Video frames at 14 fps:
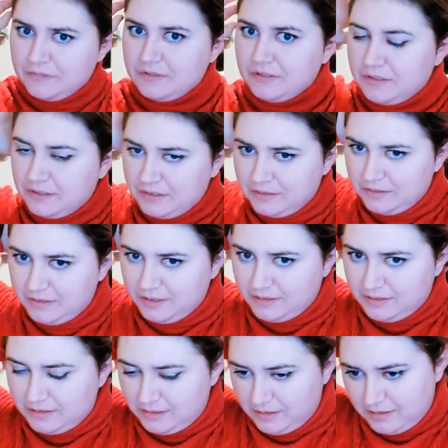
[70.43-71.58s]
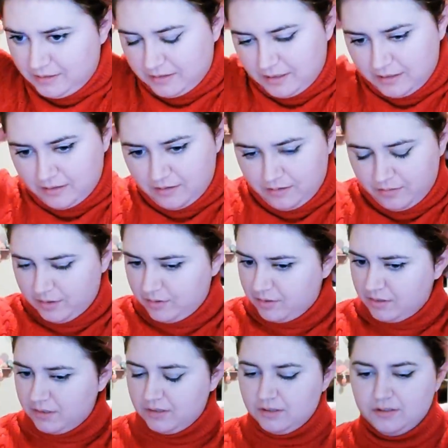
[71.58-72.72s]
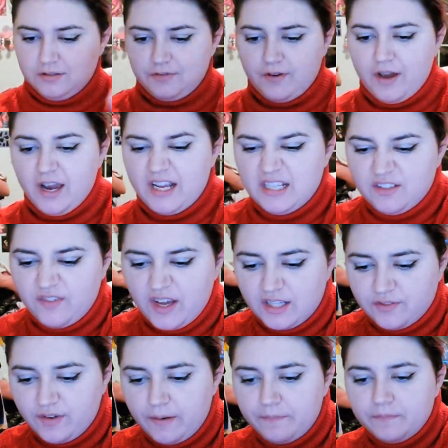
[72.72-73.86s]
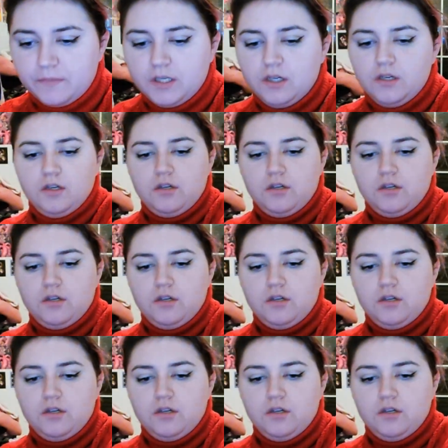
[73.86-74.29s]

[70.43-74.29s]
Ugh, that's like kind of not what I wanted. It's fine. It's fine.